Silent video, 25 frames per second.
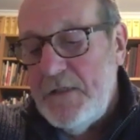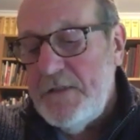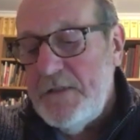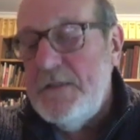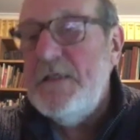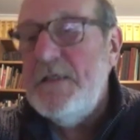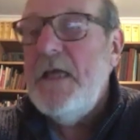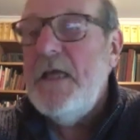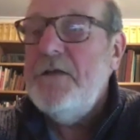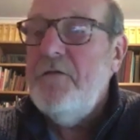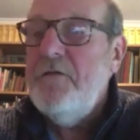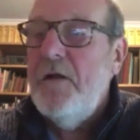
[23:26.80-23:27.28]

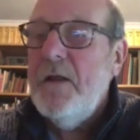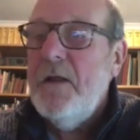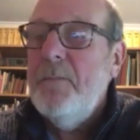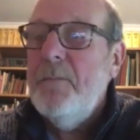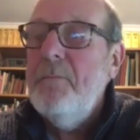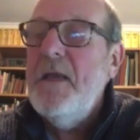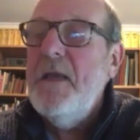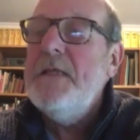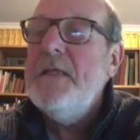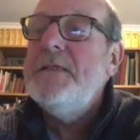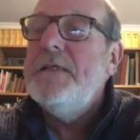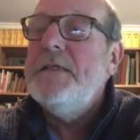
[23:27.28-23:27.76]
Cedric
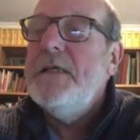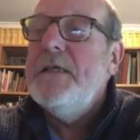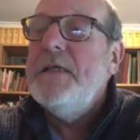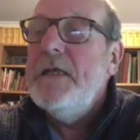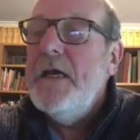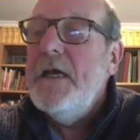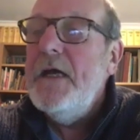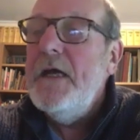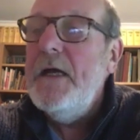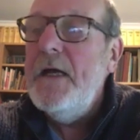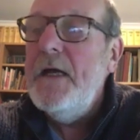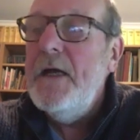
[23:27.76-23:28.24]

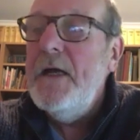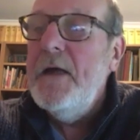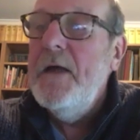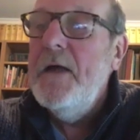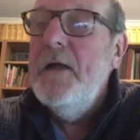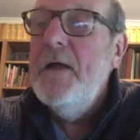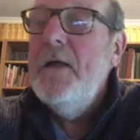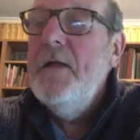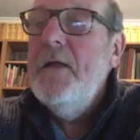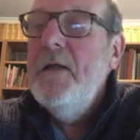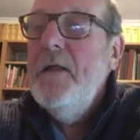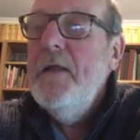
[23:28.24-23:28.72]
Messina,
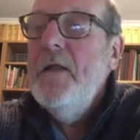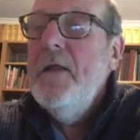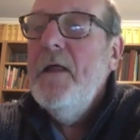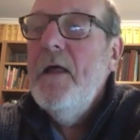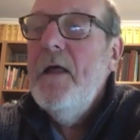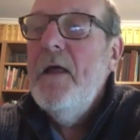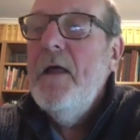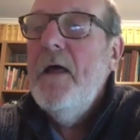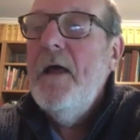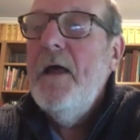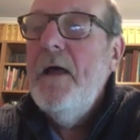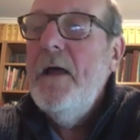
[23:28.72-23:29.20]

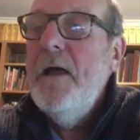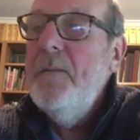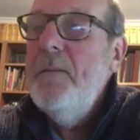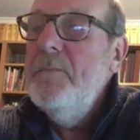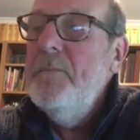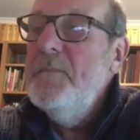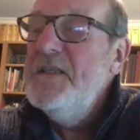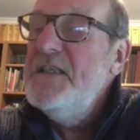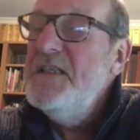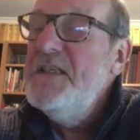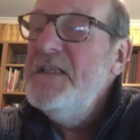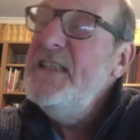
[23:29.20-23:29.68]

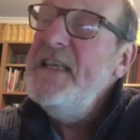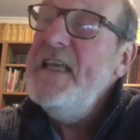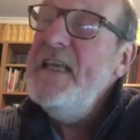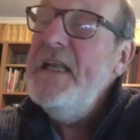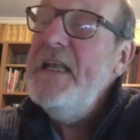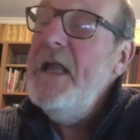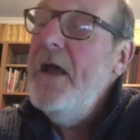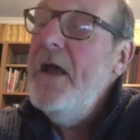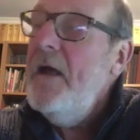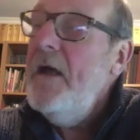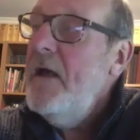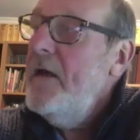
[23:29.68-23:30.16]

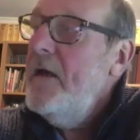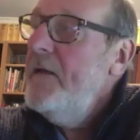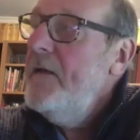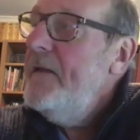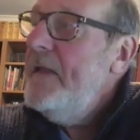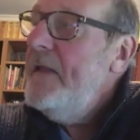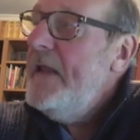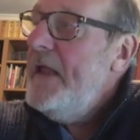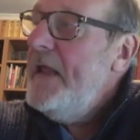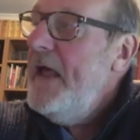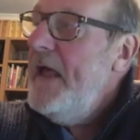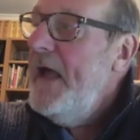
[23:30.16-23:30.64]

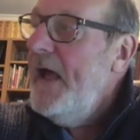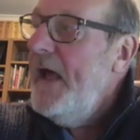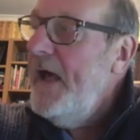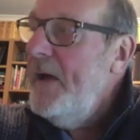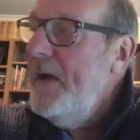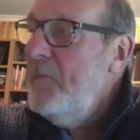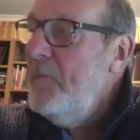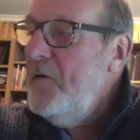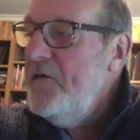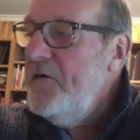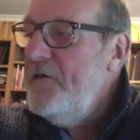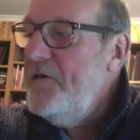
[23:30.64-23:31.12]

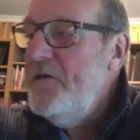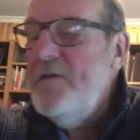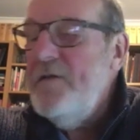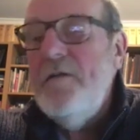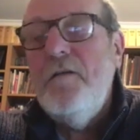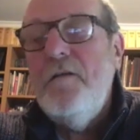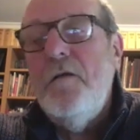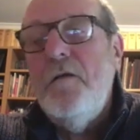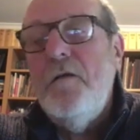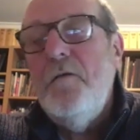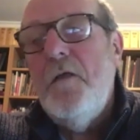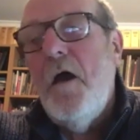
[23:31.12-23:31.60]
wanted to
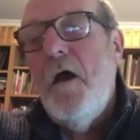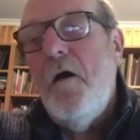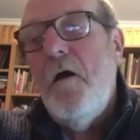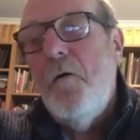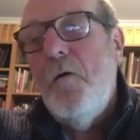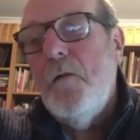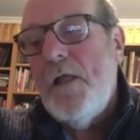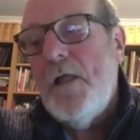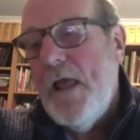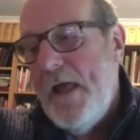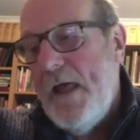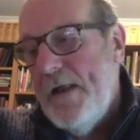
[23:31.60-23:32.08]
do the
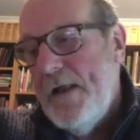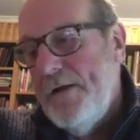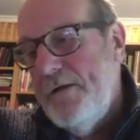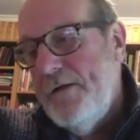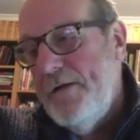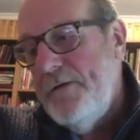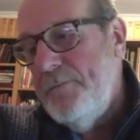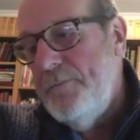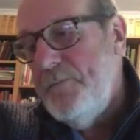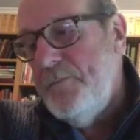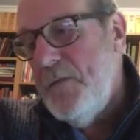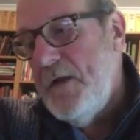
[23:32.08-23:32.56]
whole
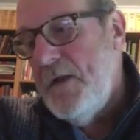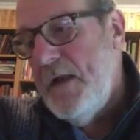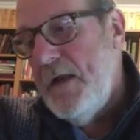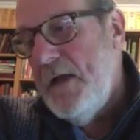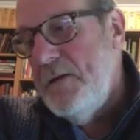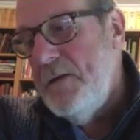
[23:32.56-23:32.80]
canon, and I